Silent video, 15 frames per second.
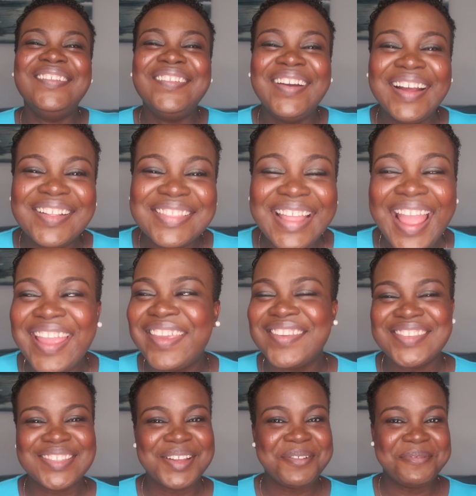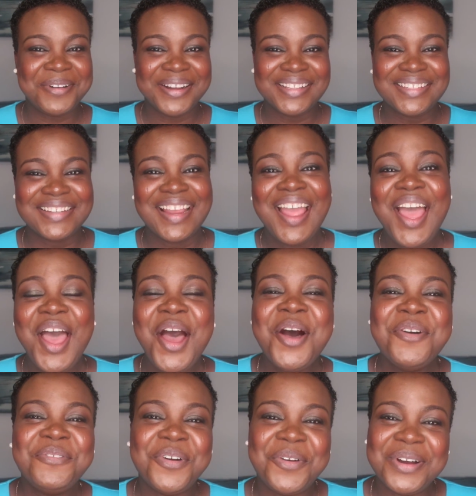well thank you so much
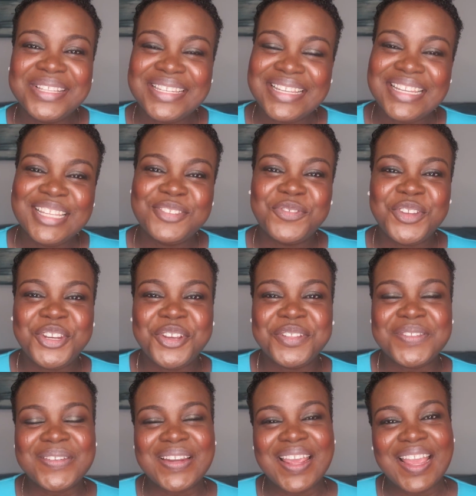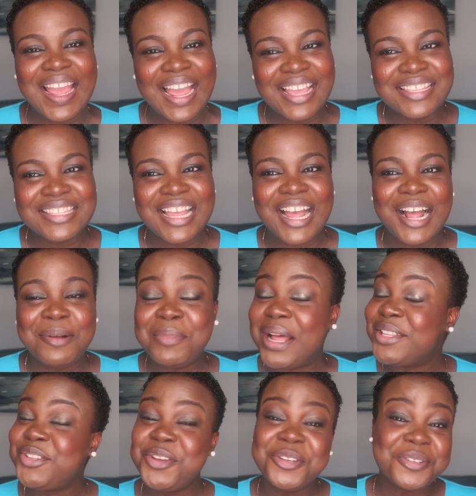for watching this video today guys um,
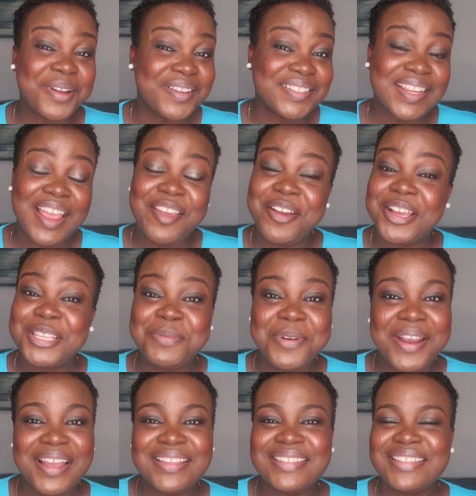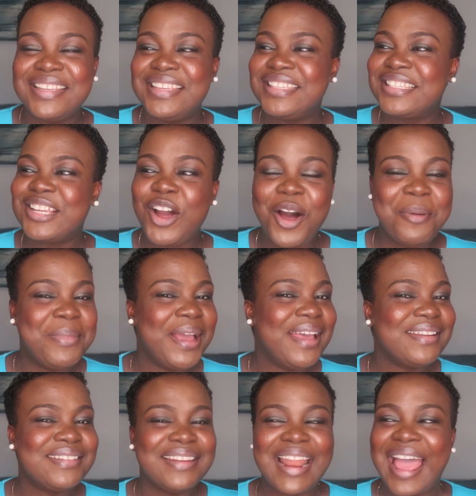as usual share your experiences
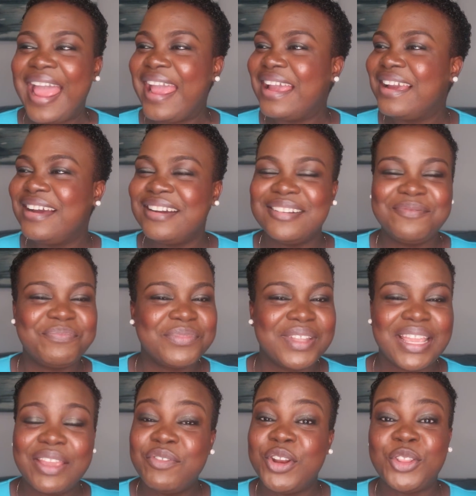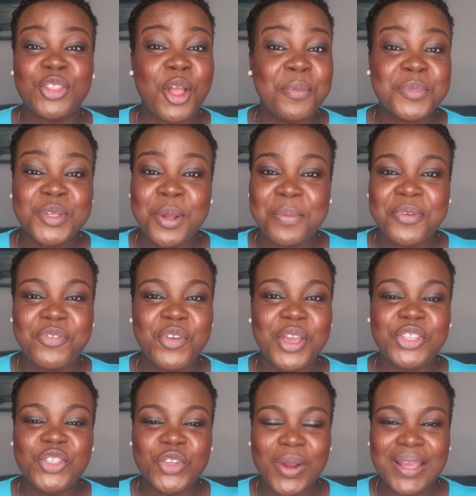comment like give it a thumbs up if you
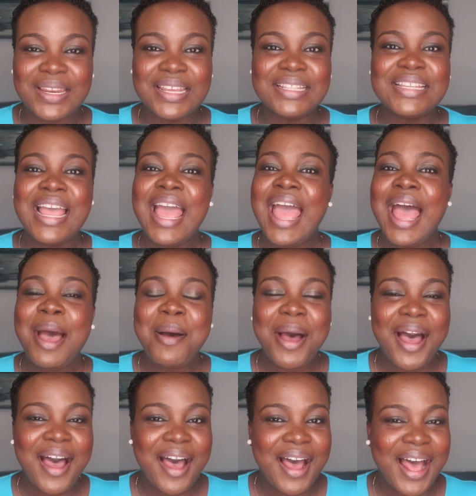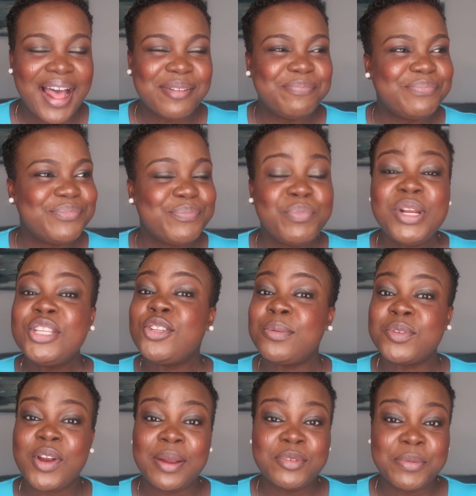enjoyed it uh, please
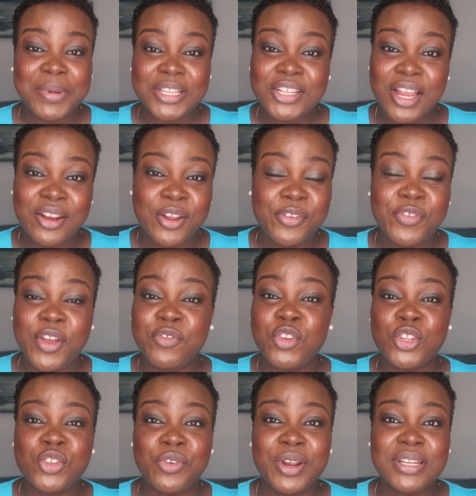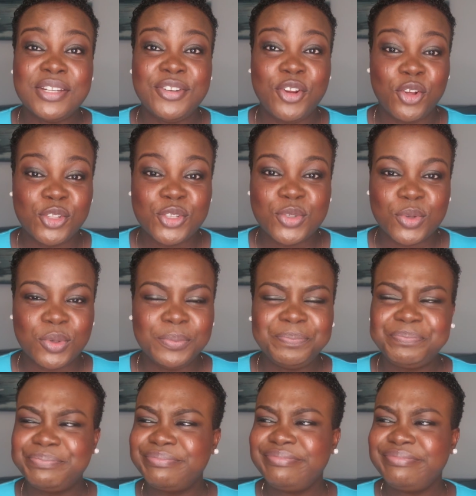subscribe to my channel if you have not already done so